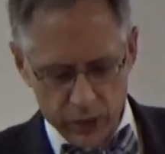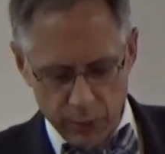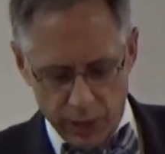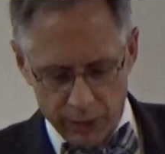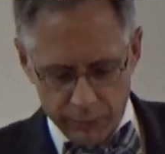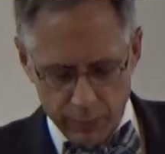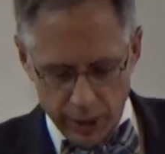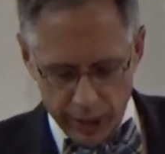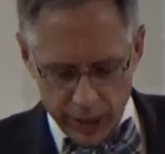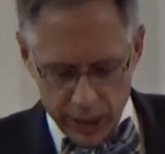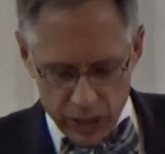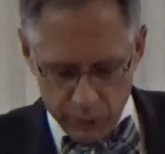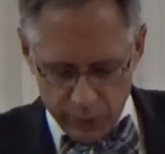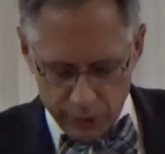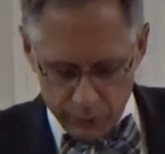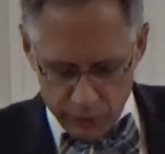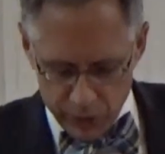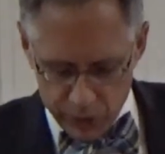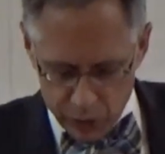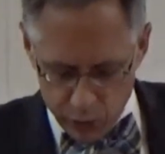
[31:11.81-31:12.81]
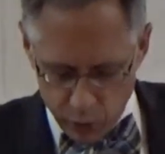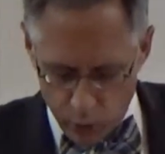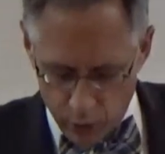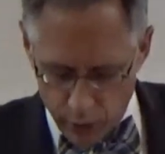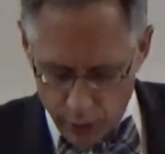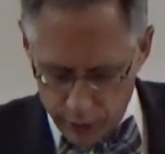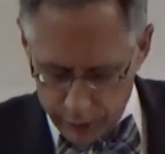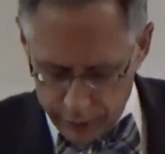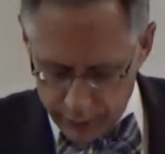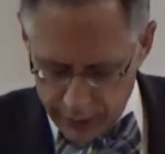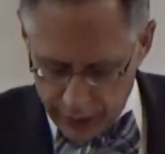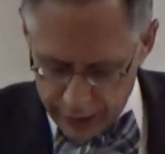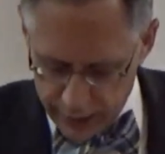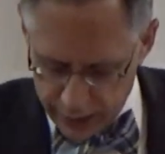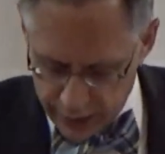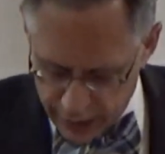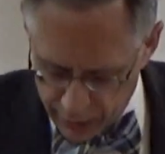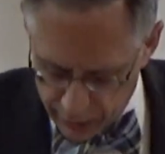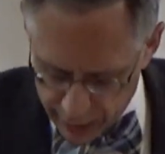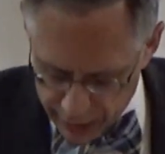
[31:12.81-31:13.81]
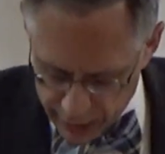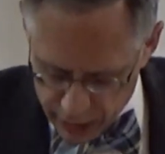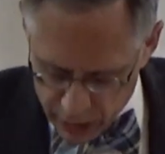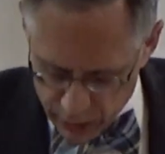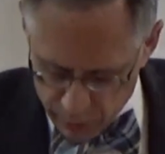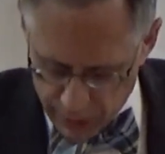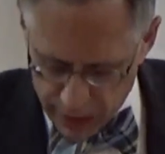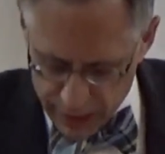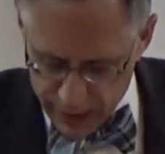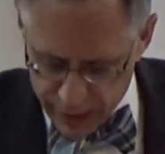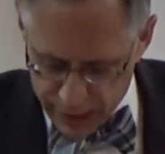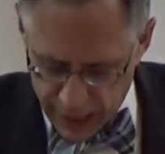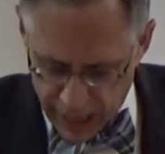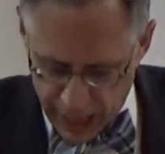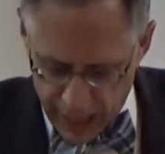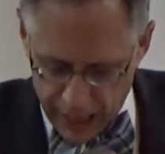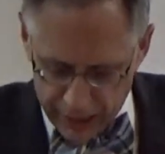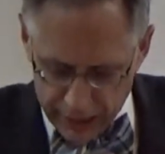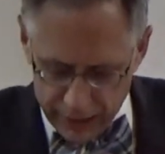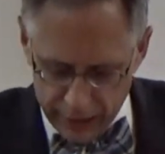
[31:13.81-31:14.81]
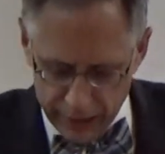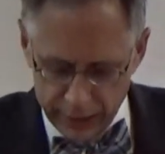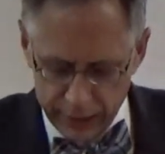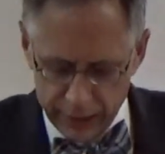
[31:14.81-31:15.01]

"My money's been restored, and there it is in my sack."